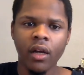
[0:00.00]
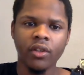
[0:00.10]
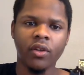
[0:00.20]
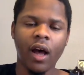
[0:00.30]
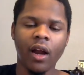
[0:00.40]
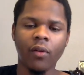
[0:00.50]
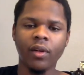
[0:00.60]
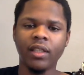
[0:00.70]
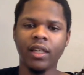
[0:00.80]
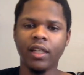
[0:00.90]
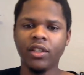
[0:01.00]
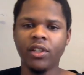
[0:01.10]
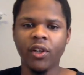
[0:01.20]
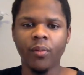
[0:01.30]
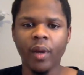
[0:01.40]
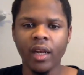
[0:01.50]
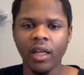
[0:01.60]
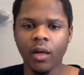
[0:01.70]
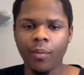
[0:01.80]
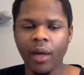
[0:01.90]
So I don't really see this year being a
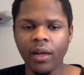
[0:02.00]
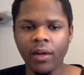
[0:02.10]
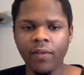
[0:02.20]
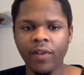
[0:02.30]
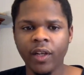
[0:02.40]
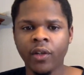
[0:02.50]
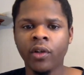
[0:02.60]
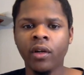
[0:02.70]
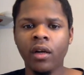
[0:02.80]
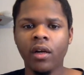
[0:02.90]
competitive year.